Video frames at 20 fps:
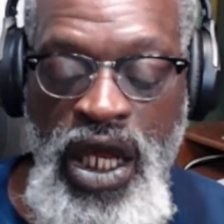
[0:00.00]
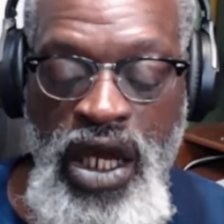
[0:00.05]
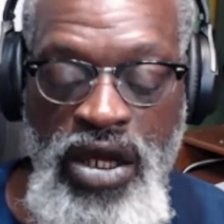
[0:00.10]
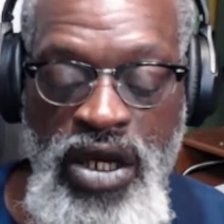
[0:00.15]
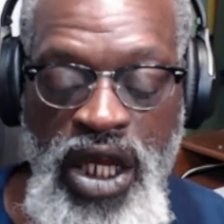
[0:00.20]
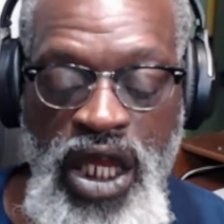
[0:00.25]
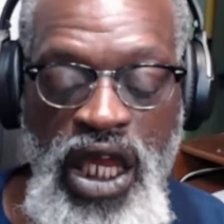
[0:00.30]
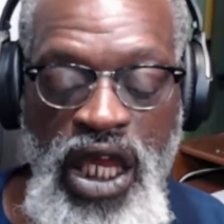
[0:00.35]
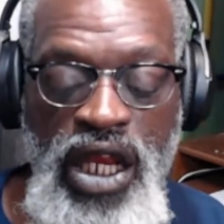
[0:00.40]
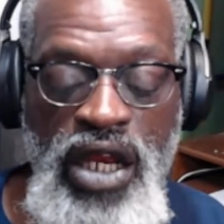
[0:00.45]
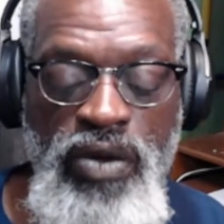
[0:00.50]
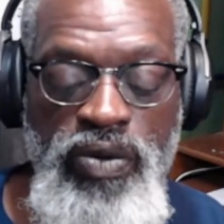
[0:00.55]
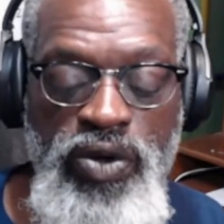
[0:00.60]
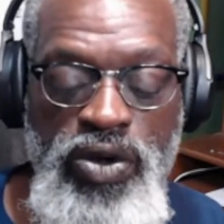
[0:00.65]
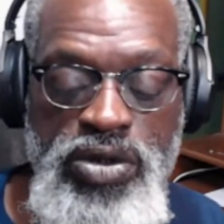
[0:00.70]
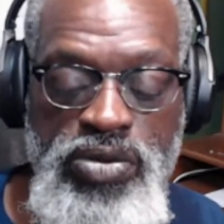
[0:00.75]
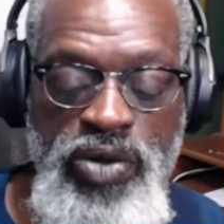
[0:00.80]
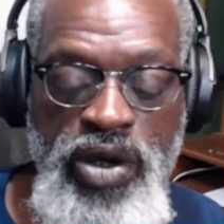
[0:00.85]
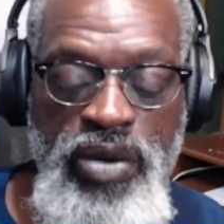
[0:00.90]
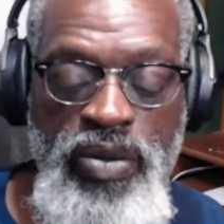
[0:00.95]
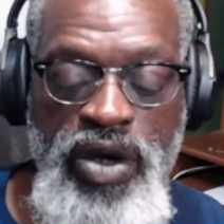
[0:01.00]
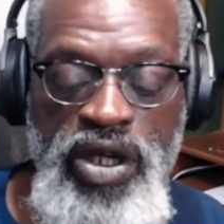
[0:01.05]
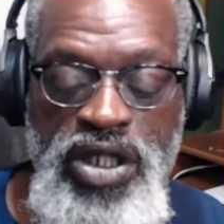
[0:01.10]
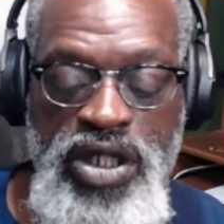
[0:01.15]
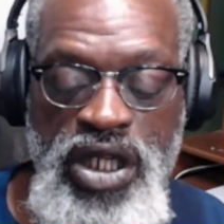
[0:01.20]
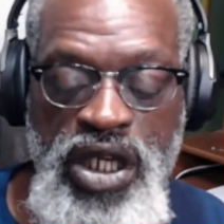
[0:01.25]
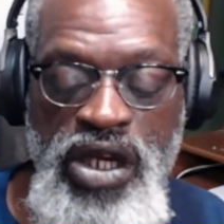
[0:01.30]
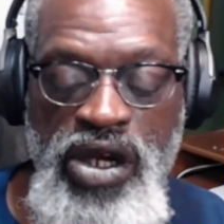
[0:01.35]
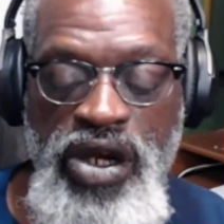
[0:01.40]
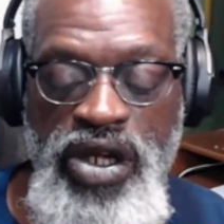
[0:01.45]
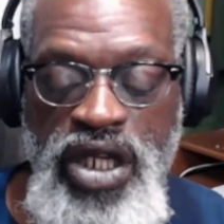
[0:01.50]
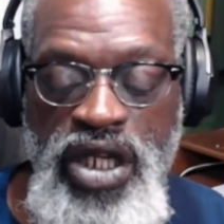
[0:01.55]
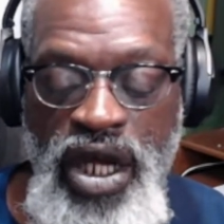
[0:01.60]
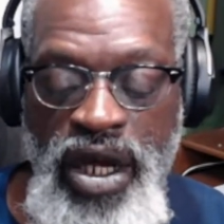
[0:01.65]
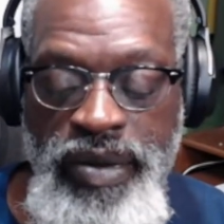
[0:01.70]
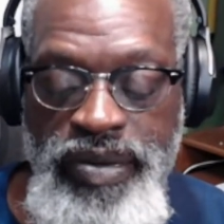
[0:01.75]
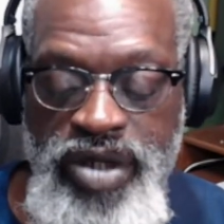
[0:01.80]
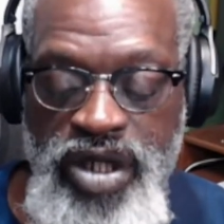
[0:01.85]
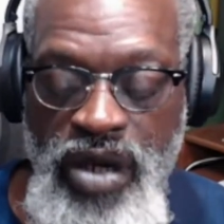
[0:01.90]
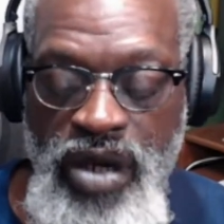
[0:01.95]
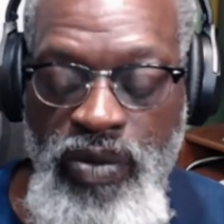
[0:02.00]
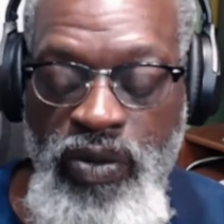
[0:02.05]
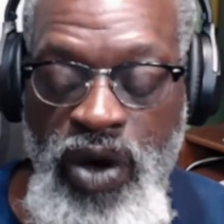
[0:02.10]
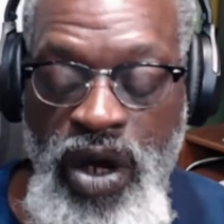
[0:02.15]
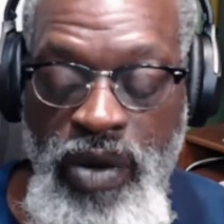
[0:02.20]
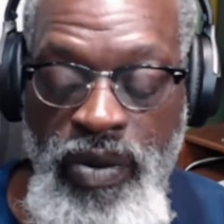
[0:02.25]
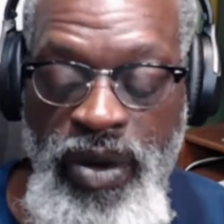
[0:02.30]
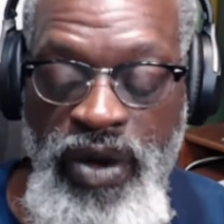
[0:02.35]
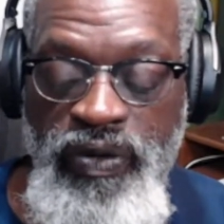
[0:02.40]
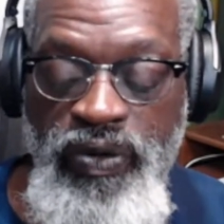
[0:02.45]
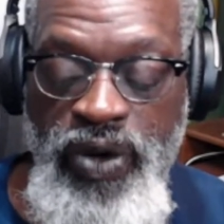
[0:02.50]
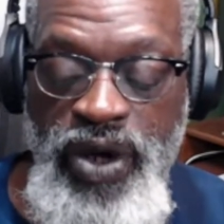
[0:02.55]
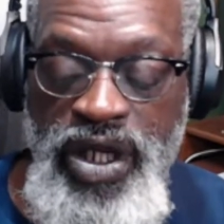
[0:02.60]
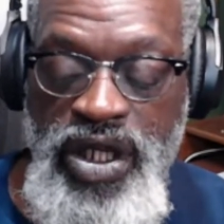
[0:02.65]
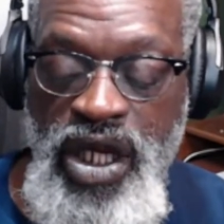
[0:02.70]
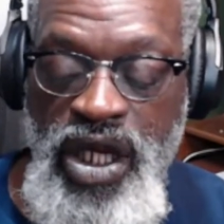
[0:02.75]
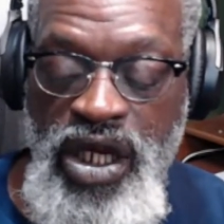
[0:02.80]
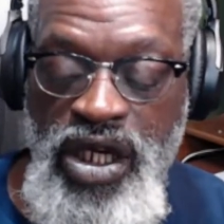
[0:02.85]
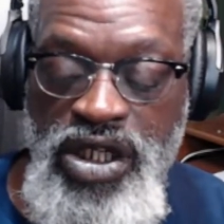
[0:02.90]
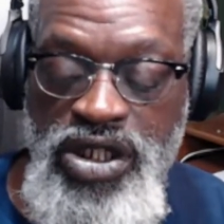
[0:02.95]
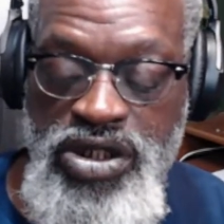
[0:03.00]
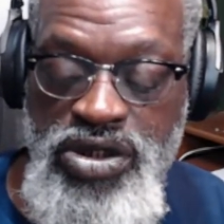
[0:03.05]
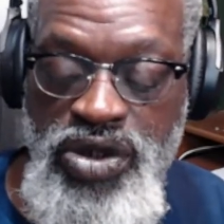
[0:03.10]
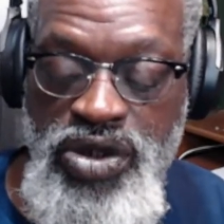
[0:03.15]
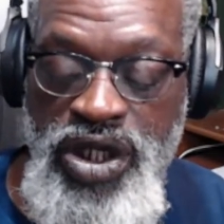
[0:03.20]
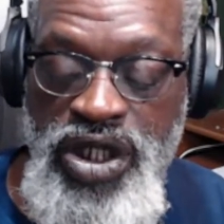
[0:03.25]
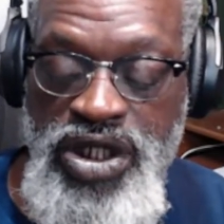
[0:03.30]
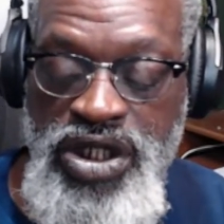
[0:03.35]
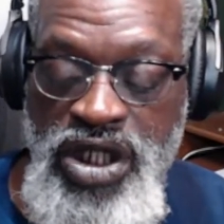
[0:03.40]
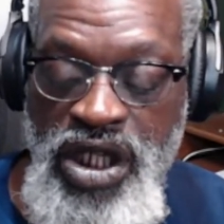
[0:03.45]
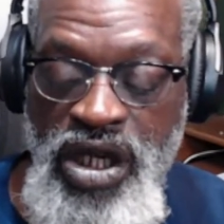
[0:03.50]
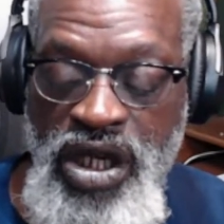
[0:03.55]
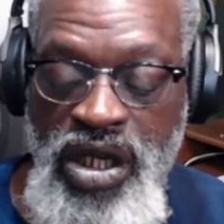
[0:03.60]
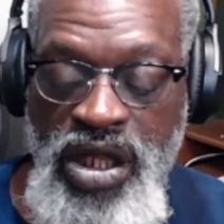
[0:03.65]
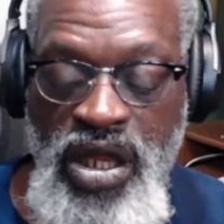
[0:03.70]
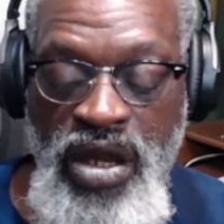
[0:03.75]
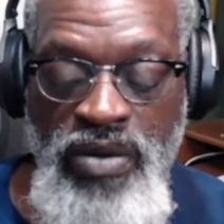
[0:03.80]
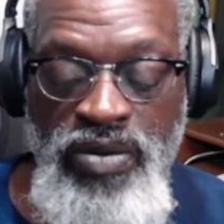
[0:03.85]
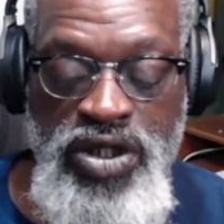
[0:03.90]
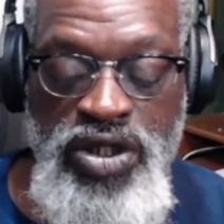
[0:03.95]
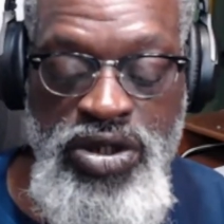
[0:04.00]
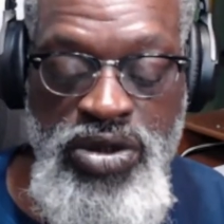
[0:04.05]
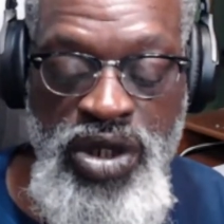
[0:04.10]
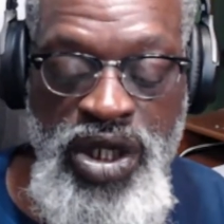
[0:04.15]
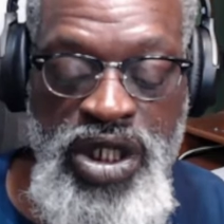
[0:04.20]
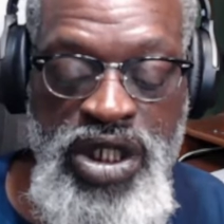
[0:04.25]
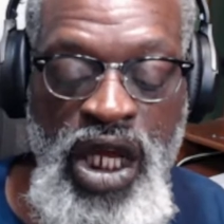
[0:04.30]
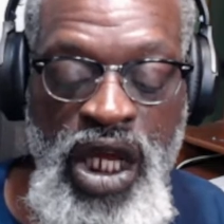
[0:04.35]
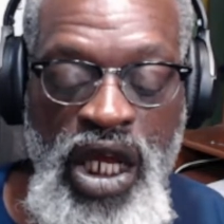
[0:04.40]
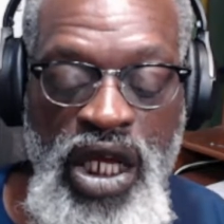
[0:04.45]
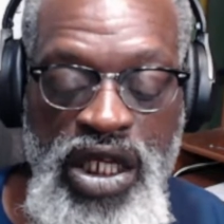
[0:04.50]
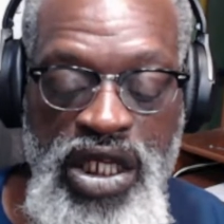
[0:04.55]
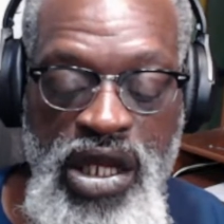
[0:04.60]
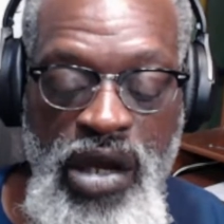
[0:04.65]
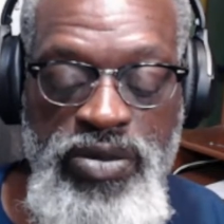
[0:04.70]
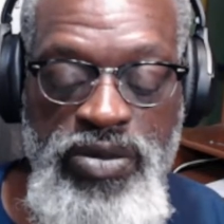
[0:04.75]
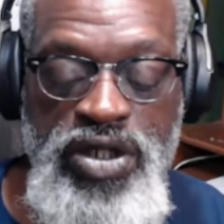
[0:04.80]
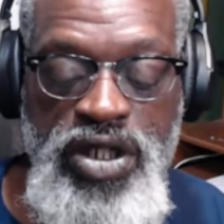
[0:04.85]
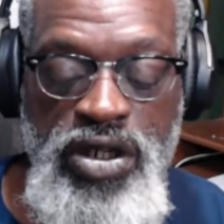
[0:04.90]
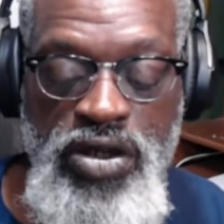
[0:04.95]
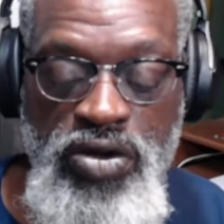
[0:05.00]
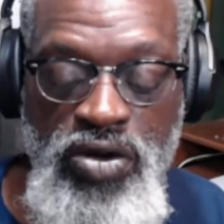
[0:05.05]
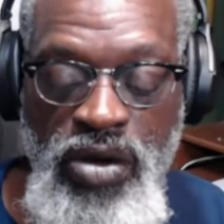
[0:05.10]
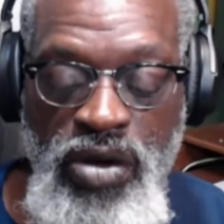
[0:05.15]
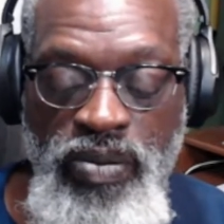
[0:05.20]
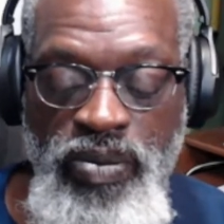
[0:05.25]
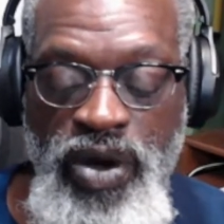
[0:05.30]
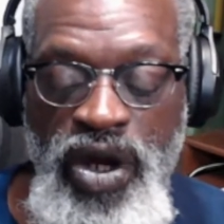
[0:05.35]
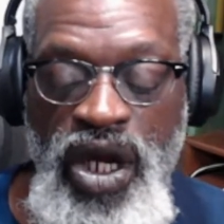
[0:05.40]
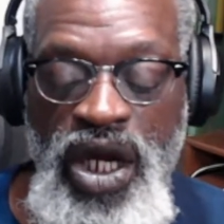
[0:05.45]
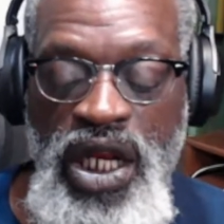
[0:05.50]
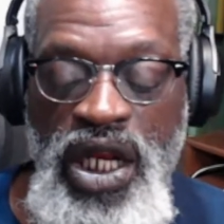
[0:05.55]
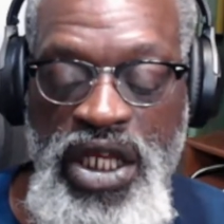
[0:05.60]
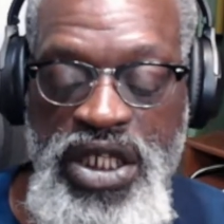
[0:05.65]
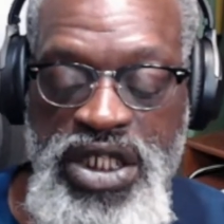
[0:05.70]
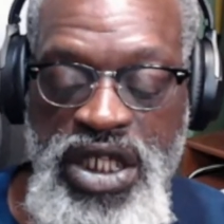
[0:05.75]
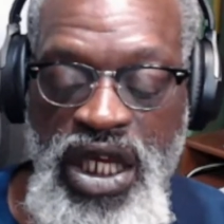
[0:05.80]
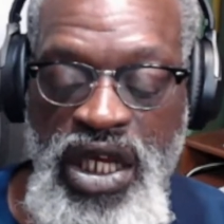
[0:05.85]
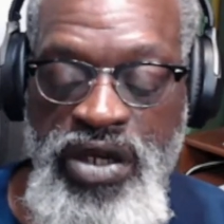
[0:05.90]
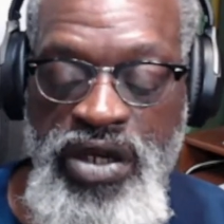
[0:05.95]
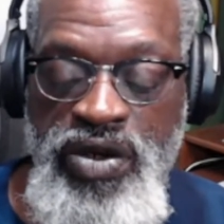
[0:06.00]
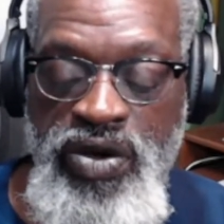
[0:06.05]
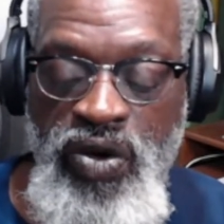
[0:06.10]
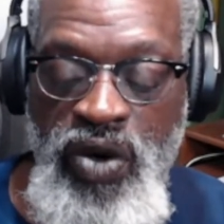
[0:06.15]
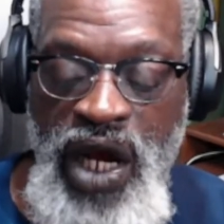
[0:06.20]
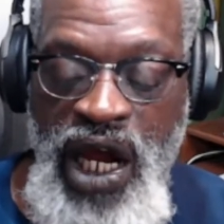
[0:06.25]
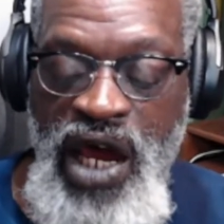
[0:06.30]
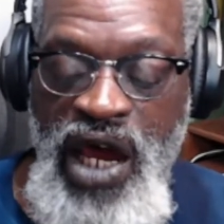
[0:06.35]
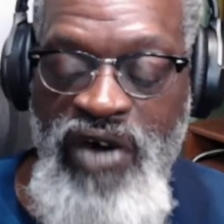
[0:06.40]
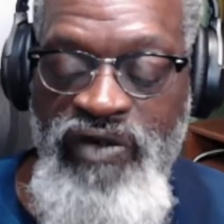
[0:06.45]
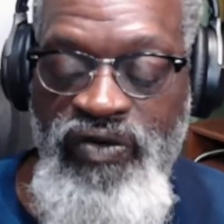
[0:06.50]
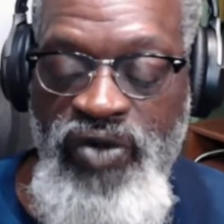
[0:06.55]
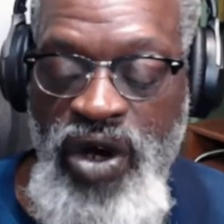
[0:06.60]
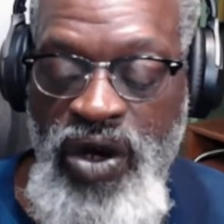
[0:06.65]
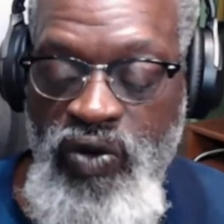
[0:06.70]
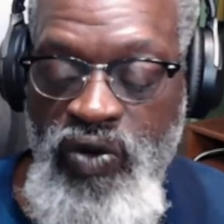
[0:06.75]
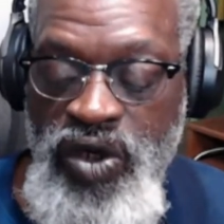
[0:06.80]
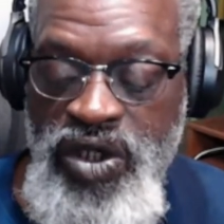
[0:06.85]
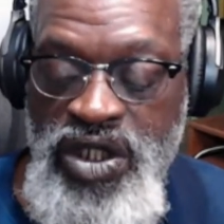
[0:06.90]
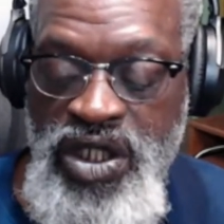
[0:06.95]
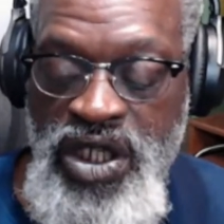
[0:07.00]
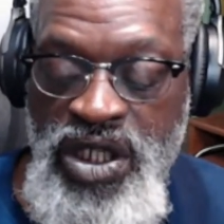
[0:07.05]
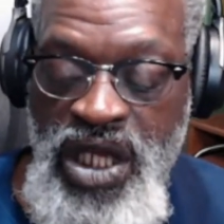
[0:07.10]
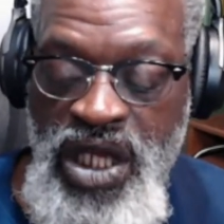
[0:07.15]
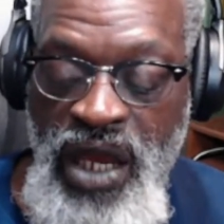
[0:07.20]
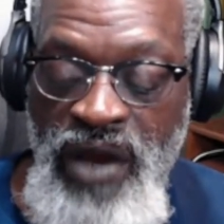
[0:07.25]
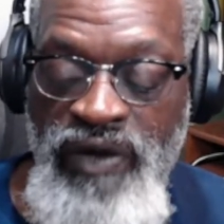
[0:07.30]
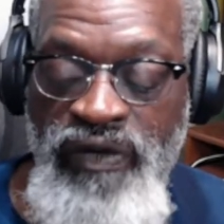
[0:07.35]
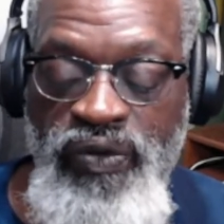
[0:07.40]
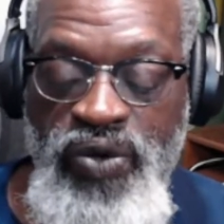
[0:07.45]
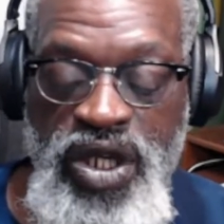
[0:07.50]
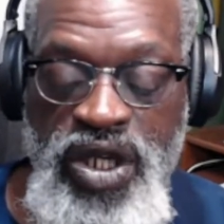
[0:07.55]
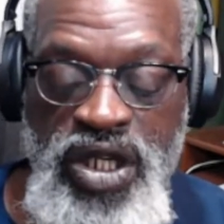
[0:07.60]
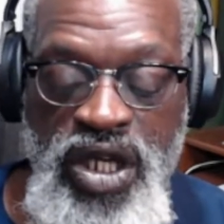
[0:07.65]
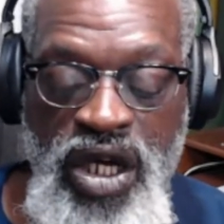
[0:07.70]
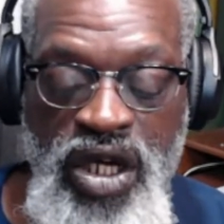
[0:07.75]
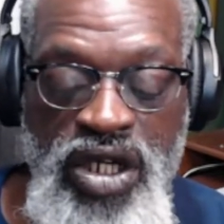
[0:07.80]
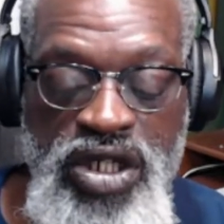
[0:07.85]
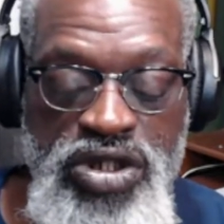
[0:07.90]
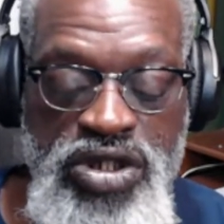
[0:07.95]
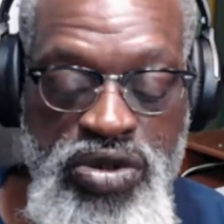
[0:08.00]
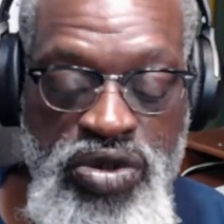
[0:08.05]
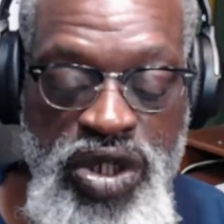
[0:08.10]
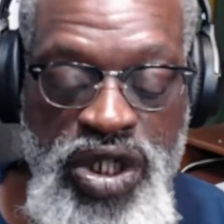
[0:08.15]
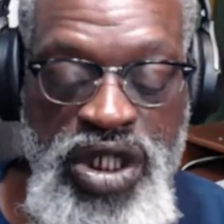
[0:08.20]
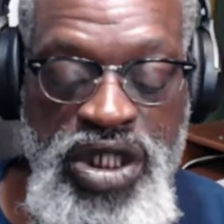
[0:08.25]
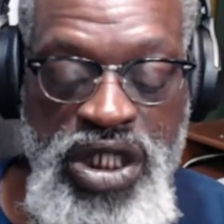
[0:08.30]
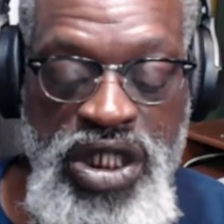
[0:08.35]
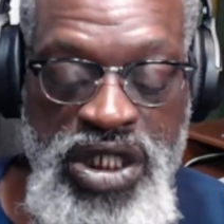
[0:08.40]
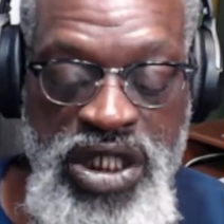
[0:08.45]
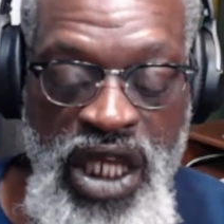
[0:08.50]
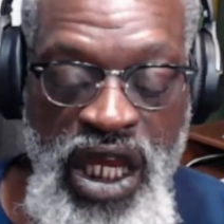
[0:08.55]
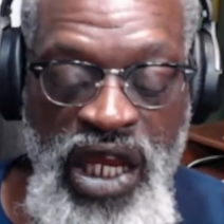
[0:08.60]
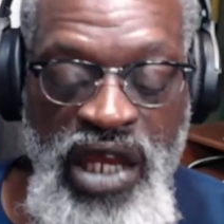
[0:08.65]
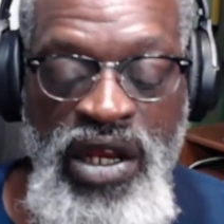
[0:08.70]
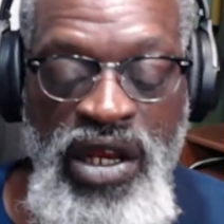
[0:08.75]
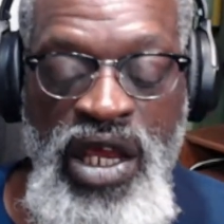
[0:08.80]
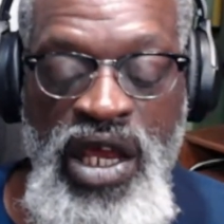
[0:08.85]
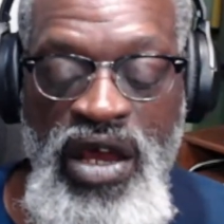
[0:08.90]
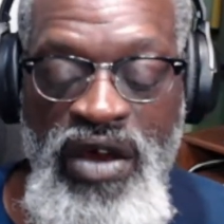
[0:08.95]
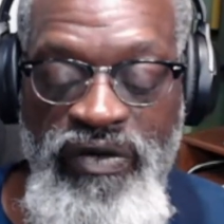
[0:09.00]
Elder Caleb, Rosemary Martineer, Adam Ted Wellman, Fred Douglas Triggs Sr., Thelma Triggs, Thomas and Lula Berry, Lacey Ellen Ohio, Frank Russell Davis, Fred Douglas Triggs II,